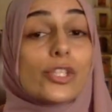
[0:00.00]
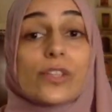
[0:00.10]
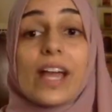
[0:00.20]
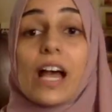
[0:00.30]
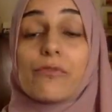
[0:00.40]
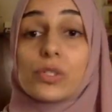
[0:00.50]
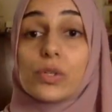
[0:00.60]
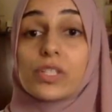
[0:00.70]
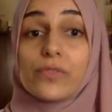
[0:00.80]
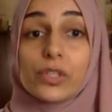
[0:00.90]
So they have
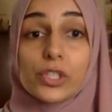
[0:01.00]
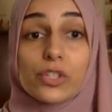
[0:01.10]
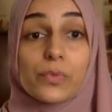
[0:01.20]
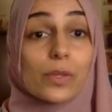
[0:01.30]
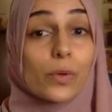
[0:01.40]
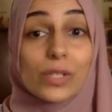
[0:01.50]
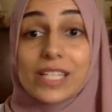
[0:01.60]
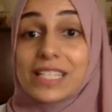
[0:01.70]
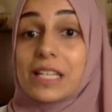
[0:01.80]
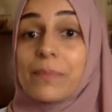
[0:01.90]
resources for children with
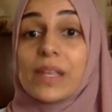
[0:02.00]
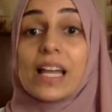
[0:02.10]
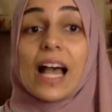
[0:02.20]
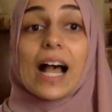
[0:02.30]
autism